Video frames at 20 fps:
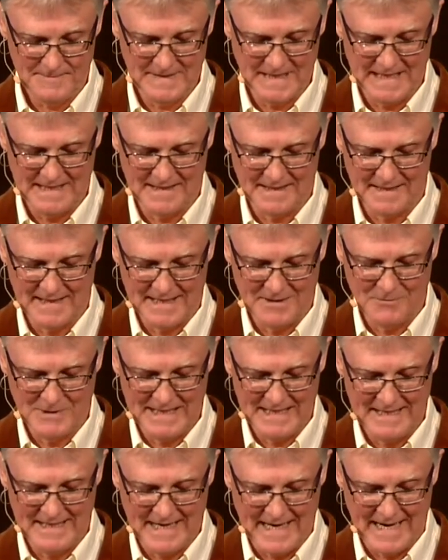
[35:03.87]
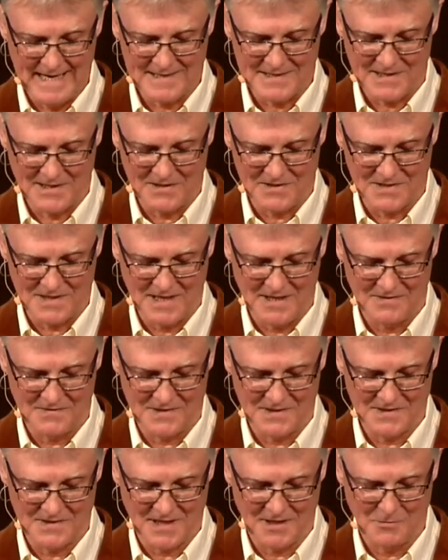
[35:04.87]
And the thing we need to ask ourselves
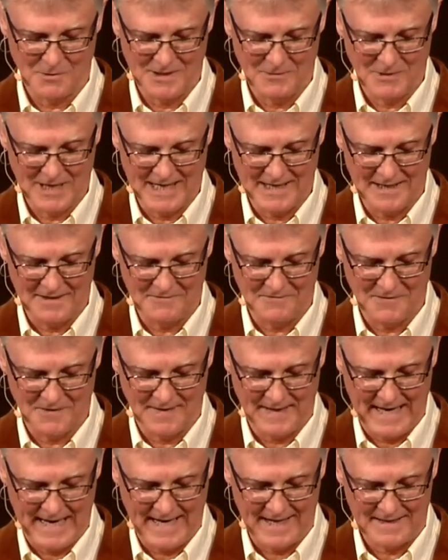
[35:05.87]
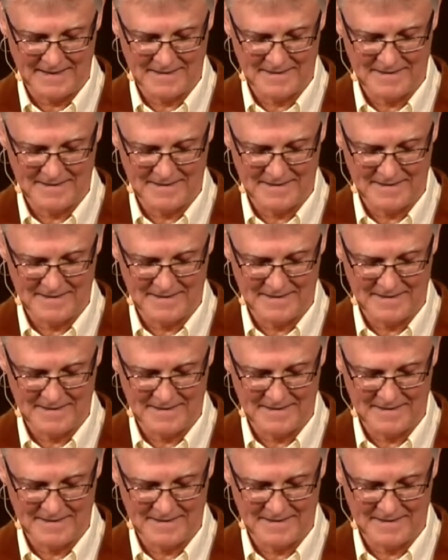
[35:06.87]
is are we ready for that?